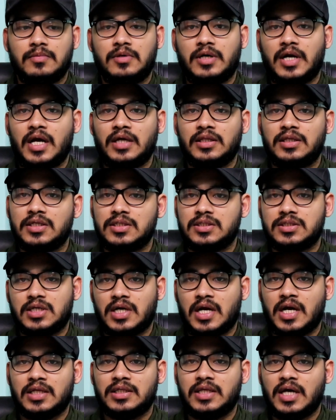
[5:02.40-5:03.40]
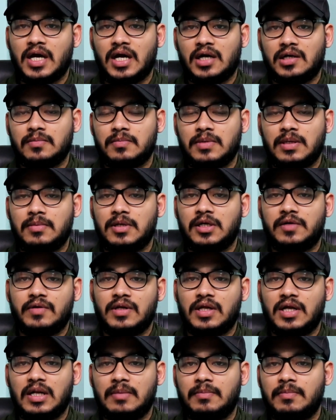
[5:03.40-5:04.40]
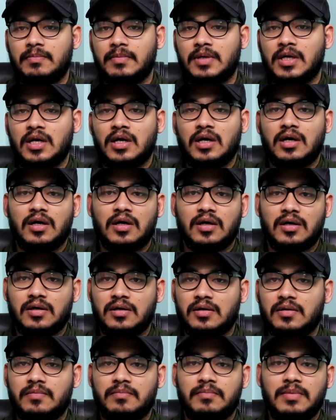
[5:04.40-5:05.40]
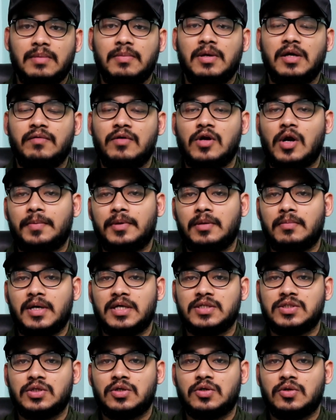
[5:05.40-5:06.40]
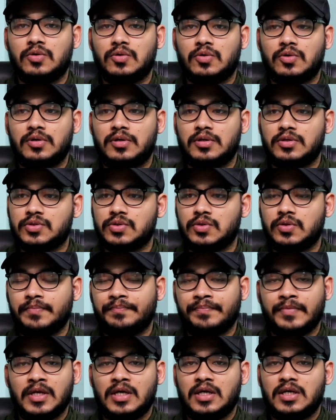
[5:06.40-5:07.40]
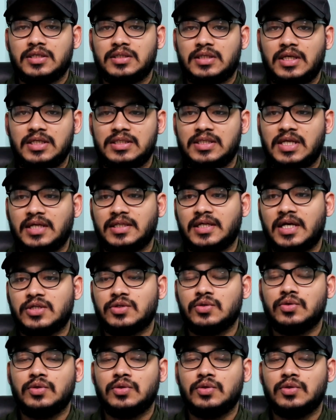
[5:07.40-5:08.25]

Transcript: try this, try that, maybe it will help, maybe it will optimize your code. So things like that.